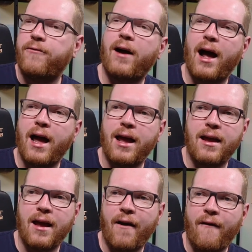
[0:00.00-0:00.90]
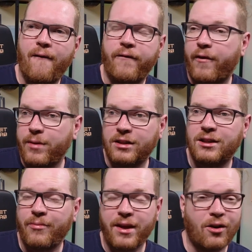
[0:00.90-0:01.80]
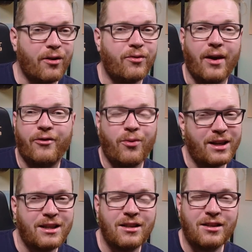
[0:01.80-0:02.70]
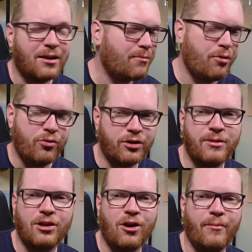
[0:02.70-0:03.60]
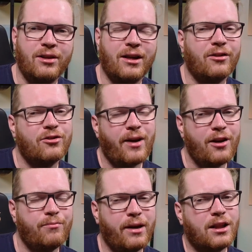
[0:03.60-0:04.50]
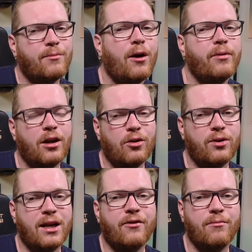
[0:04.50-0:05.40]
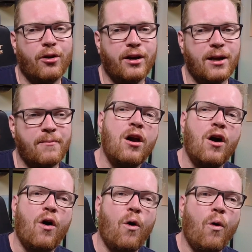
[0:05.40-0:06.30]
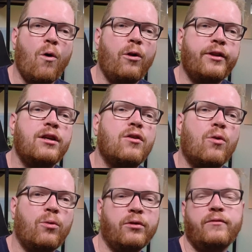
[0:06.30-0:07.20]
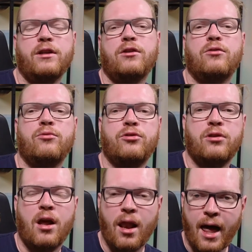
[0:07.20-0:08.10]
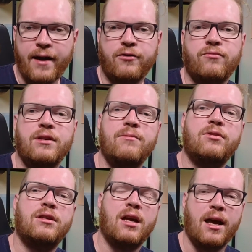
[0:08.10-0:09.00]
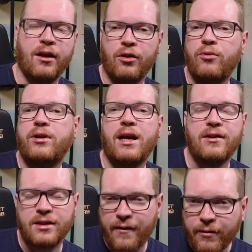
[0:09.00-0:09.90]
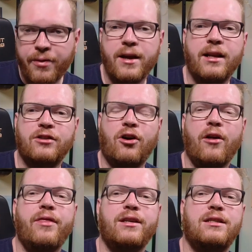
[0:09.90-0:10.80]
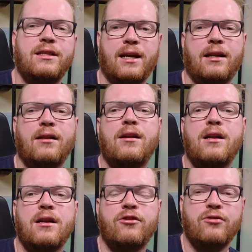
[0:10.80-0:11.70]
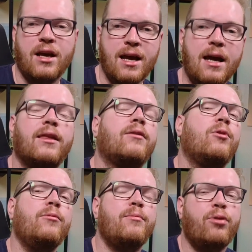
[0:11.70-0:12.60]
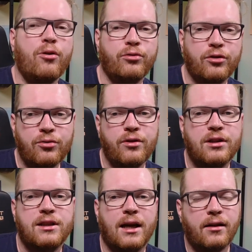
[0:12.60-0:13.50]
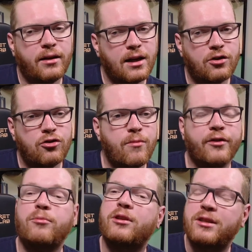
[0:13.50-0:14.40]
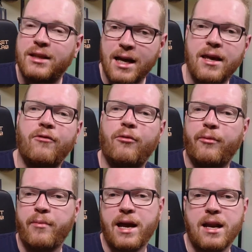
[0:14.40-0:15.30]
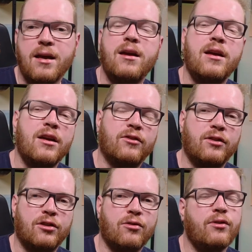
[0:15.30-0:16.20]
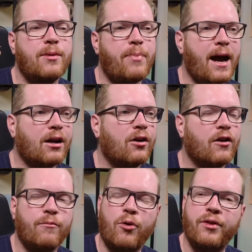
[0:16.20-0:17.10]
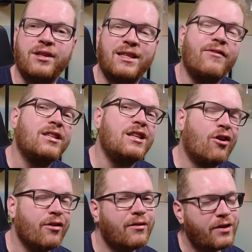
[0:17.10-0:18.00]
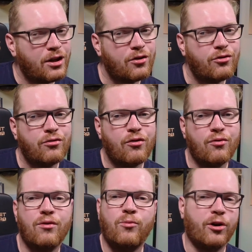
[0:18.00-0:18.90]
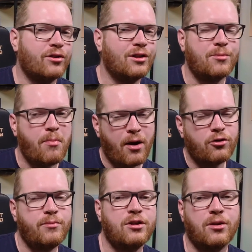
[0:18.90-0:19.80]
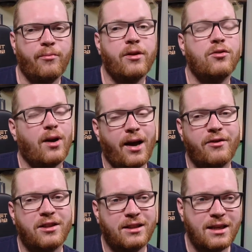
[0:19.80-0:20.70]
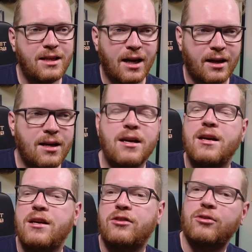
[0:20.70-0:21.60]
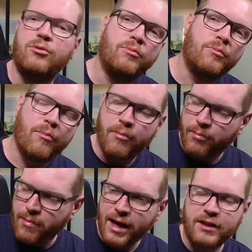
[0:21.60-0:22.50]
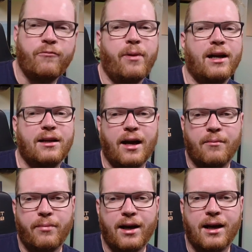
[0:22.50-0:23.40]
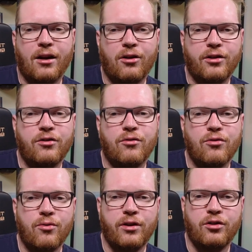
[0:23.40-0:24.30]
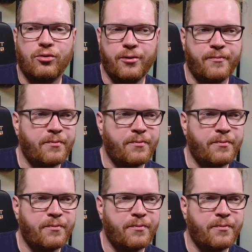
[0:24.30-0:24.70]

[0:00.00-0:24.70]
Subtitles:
I missed something, or if you have questions, then post them in the comments, and I'll try to pick them up in Hello Dave on Monday. All the old videos, live streams, and Hello Days, everything that's on this channel today and that will be posted to this channel the next 2 months will stay, they will remain. So there's currently a backlog of more than 1,700 videos you can go and watch. There's bound to be something you haven't seen yet. So massive back catalog you can go and enjoy.